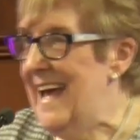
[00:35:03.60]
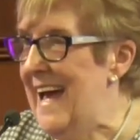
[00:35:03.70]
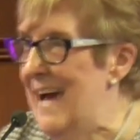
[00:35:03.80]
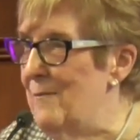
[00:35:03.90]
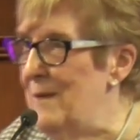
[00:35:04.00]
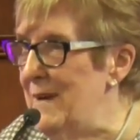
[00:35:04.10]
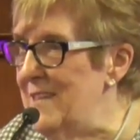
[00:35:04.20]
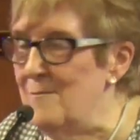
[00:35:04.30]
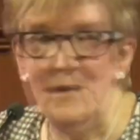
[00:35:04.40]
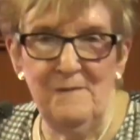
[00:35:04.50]
uh, when we had
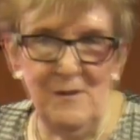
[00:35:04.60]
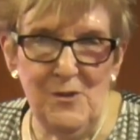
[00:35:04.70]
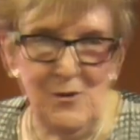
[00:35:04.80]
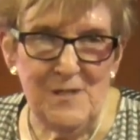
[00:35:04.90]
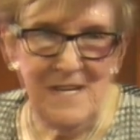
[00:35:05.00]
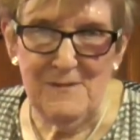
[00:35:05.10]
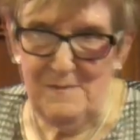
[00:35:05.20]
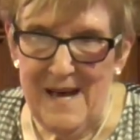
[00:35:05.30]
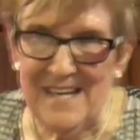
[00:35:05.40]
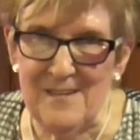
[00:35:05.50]
the wonderful news that he was
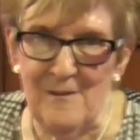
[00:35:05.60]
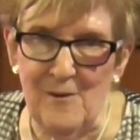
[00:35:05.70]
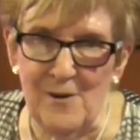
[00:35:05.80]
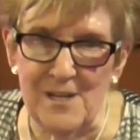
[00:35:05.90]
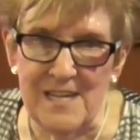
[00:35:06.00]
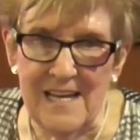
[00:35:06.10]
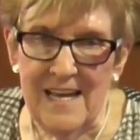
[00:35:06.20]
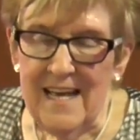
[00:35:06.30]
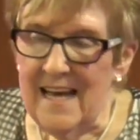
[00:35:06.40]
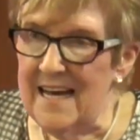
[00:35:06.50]
back to the Lord
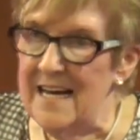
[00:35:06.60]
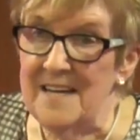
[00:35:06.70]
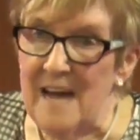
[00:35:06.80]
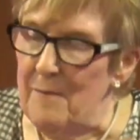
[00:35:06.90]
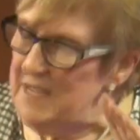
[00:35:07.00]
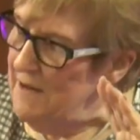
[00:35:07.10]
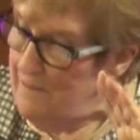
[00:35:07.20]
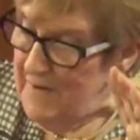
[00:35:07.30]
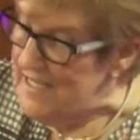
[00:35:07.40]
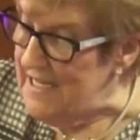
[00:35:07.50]
and that was an
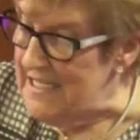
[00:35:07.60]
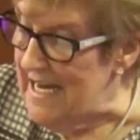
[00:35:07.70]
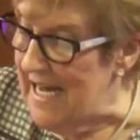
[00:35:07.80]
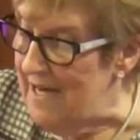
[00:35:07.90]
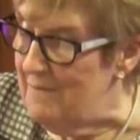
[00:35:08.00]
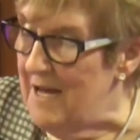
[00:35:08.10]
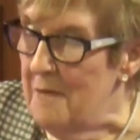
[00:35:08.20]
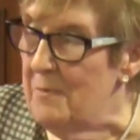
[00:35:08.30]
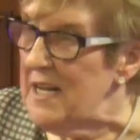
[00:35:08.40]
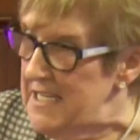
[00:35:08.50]
amazing time.
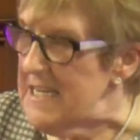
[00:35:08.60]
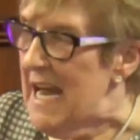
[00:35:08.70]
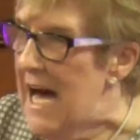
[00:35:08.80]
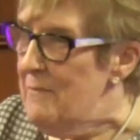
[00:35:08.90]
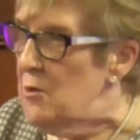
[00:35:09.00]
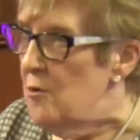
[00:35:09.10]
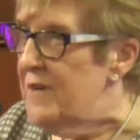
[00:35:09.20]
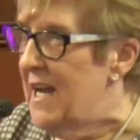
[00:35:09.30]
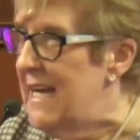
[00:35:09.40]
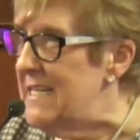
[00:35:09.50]
But it didn't happen
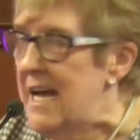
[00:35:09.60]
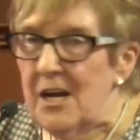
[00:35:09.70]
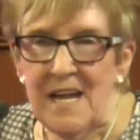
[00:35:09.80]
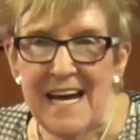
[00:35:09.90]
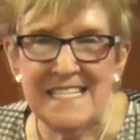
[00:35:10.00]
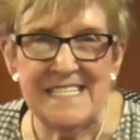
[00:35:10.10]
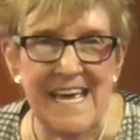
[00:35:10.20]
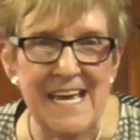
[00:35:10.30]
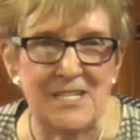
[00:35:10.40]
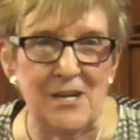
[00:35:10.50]
overnight. Could I
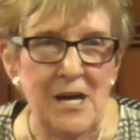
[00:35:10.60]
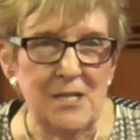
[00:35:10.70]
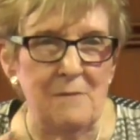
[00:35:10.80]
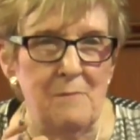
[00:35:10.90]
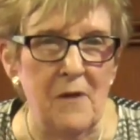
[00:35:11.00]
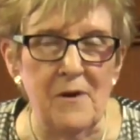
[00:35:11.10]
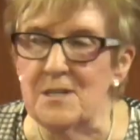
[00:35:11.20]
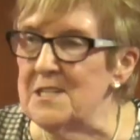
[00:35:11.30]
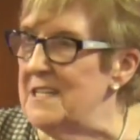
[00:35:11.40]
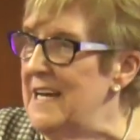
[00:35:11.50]
say to, to
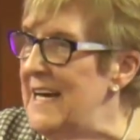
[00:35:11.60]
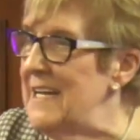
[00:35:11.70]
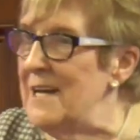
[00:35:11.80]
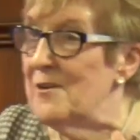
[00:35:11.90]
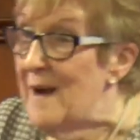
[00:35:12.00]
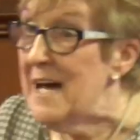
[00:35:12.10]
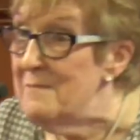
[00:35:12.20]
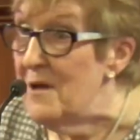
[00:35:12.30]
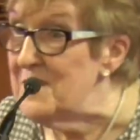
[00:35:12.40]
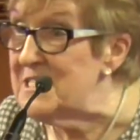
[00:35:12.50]
mothers and, and
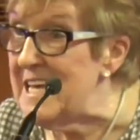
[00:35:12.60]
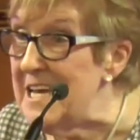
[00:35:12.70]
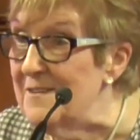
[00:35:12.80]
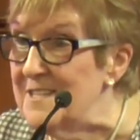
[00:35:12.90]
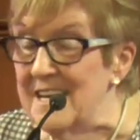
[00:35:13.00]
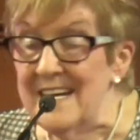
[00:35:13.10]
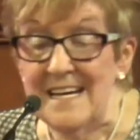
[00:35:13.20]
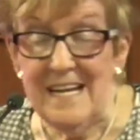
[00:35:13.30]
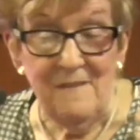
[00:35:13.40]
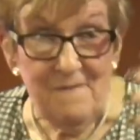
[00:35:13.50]
grandmothers here and,
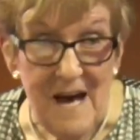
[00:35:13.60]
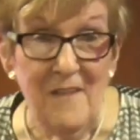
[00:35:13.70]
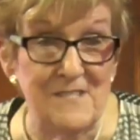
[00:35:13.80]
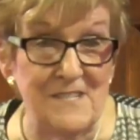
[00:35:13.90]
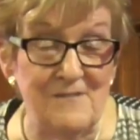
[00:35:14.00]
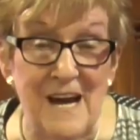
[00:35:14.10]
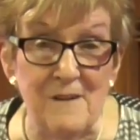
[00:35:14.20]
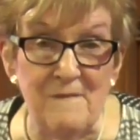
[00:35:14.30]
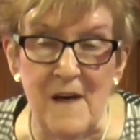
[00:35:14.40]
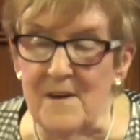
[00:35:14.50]
and, and fathers and
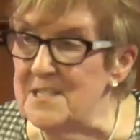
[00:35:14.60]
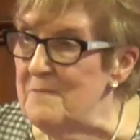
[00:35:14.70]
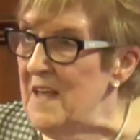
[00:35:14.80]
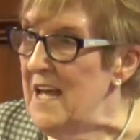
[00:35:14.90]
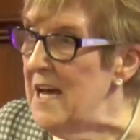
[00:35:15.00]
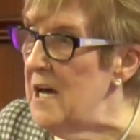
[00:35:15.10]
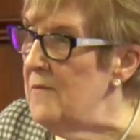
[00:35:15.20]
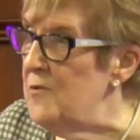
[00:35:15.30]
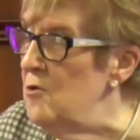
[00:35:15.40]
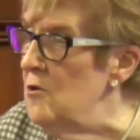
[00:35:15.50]
grandfathers,
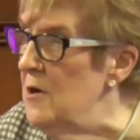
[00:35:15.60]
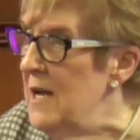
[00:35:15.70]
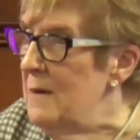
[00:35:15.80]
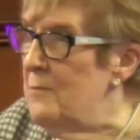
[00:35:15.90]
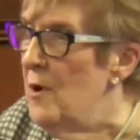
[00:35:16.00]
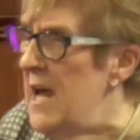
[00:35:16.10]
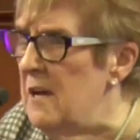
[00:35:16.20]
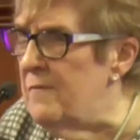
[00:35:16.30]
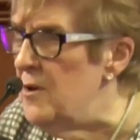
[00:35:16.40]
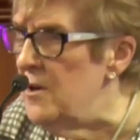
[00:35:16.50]
if you're
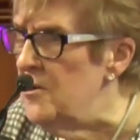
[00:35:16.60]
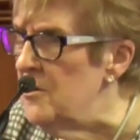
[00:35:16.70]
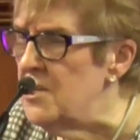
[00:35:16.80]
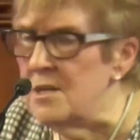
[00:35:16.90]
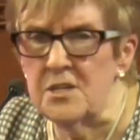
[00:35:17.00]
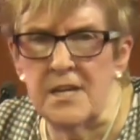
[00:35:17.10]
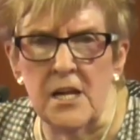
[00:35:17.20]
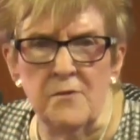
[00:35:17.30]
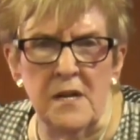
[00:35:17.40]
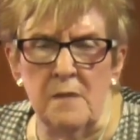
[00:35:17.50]
praying for your
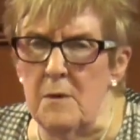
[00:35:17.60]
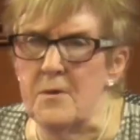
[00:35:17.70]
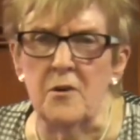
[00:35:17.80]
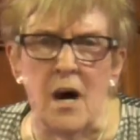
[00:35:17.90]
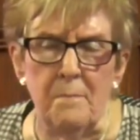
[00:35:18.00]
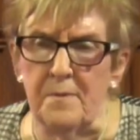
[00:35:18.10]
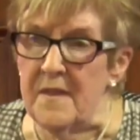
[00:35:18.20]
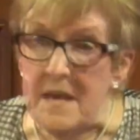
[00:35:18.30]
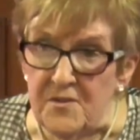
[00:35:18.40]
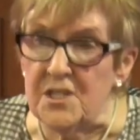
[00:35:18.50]
children and maybe they're up and
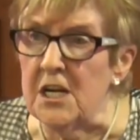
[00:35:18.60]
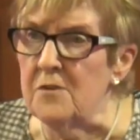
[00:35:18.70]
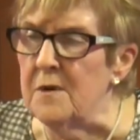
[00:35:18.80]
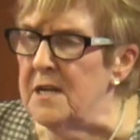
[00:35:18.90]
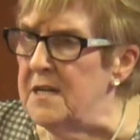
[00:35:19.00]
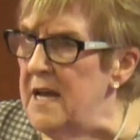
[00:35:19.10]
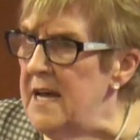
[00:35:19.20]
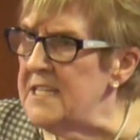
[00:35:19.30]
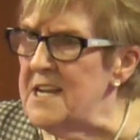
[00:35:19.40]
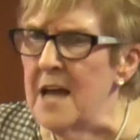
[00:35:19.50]
they have children and
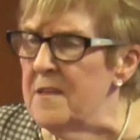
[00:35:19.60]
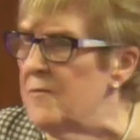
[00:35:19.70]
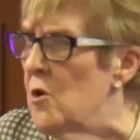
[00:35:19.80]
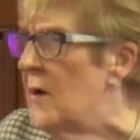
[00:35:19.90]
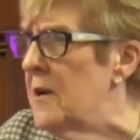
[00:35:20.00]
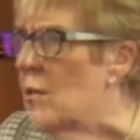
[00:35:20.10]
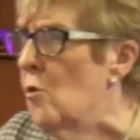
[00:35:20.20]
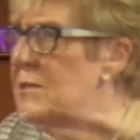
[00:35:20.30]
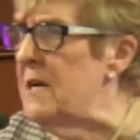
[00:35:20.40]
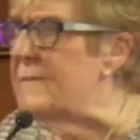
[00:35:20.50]
it's like they've gone in a
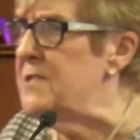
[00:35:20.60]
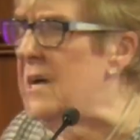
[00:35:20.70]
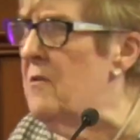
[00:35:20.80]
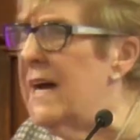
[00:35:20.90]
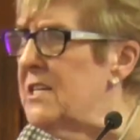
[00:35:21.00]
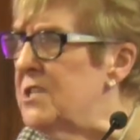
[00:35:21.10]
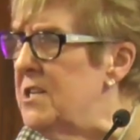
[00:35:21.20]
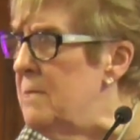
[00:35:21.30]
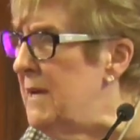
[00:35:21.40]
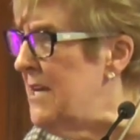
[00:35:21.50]
whole different direction
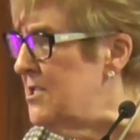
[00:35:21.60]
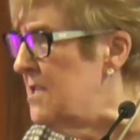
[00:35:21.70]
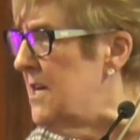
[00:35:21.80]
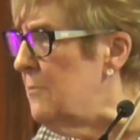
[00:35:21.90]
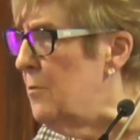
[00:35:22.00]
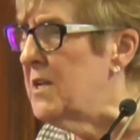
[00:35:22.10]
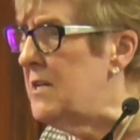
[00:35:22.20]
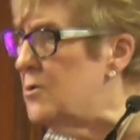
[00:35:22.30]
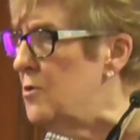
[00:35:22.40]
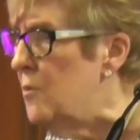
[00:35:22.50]
and you begin to think, well, what did
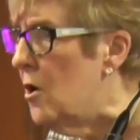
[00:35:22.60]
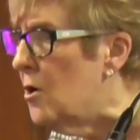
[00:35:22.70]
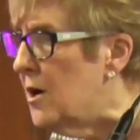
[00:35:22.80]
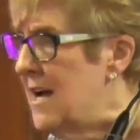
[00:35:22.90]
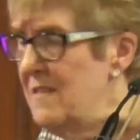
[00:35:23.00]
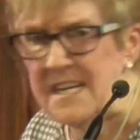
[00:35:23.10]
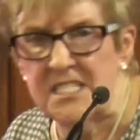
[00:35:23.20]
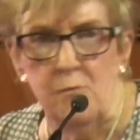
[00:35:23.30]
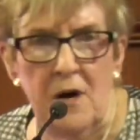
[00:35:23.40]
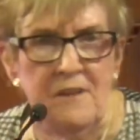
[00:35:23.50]
I do wrong? That's
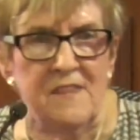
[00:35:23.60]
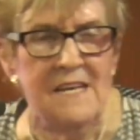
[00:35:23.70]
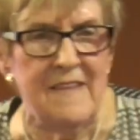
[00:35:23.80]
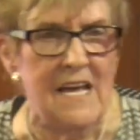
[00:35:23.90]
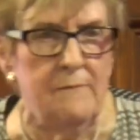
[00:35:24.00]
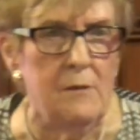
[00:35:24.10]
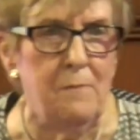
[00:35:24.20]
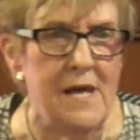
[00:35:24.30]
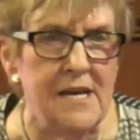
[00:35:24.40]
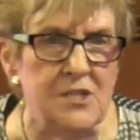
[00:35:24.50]
the one thing the enemy will
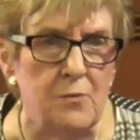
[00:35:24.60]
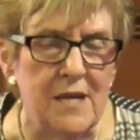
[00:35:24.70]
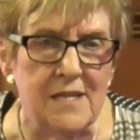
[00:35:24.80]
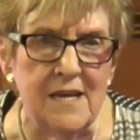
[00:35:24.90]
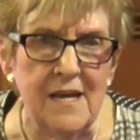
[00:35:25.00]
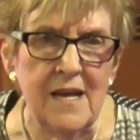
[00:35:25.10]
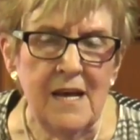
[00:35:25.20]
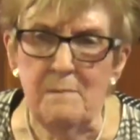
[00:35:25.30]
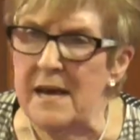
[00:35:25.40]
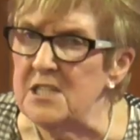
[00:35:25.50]
plague us with,
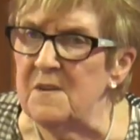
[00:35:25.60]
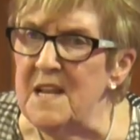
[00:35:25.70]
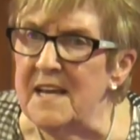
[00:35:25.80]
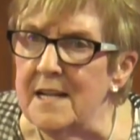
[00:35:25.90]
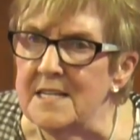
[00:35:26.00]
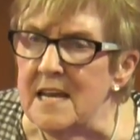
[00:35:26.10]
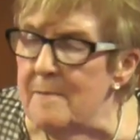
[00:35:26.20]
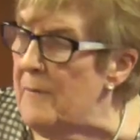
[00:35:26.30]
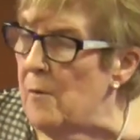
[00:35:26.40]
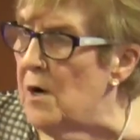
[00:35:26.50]
make us feel guilty. And I
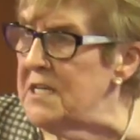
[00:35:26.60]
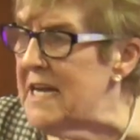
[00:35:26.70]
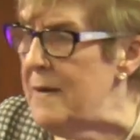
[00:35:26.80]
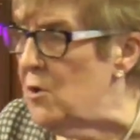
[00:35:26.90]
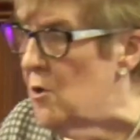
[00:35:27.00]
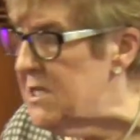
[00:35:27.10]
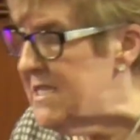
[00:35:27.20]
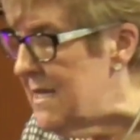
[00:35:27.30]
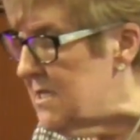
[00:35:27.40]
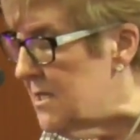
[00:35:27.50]
remember one time God
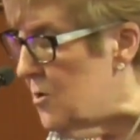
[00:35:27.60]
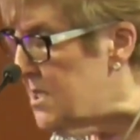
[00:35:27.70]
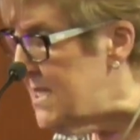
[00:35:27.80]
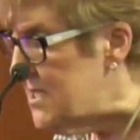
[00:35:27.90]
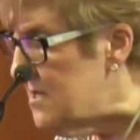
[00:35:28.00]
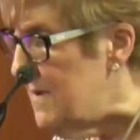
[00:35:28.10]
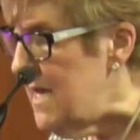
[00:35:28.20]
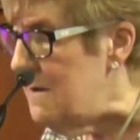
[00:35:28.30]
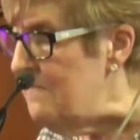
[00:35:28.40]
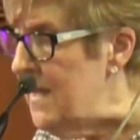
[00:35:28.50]
sent God said to
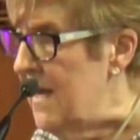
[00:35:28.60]
me,